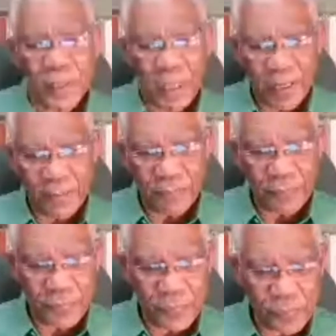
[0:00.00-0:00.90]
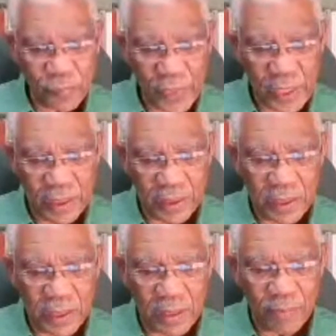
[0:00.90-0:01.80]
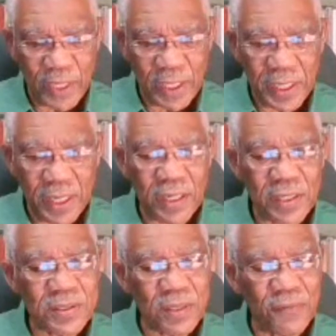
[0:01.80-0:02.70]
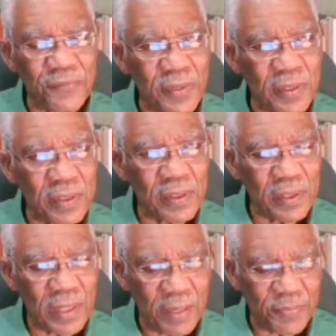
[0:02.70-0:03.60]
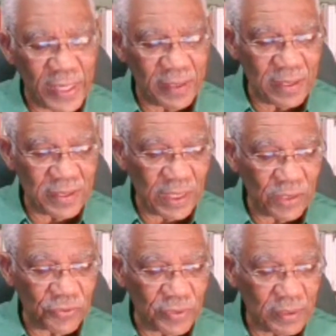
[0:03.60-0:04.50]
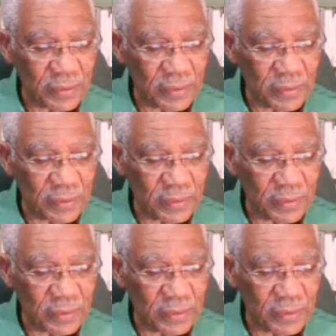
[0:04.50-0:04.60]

in the middle years of the 19th century.